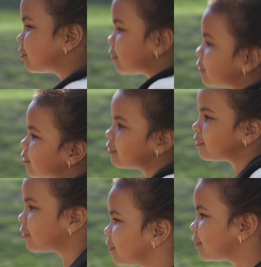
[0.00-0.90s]
to school."
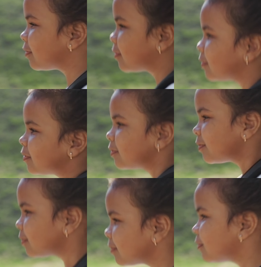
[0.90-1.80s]

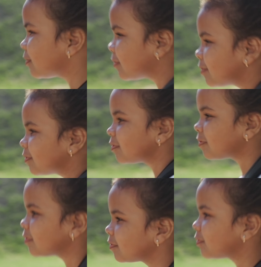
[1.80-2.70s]
And
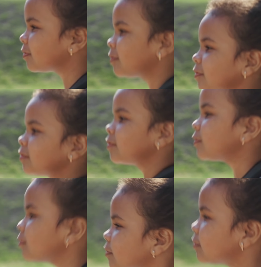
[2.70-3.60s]
she went to school.
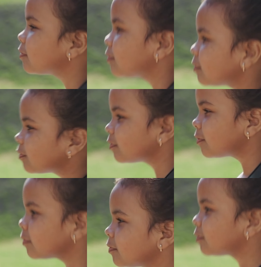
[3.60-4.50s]
And I remember
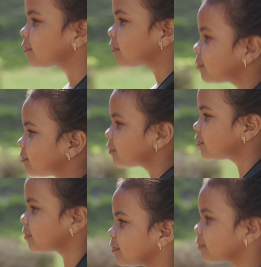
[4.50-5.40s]

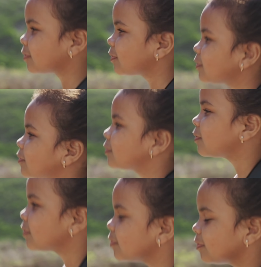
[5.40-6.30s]
we used to
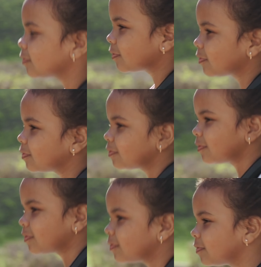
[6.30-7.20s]

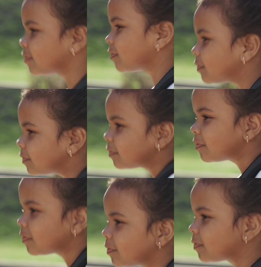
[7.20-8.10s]
talk to each other, me
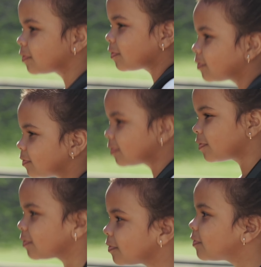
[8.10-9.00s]
and my brothers and
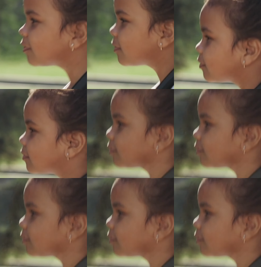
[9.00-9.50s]
sisters, and we would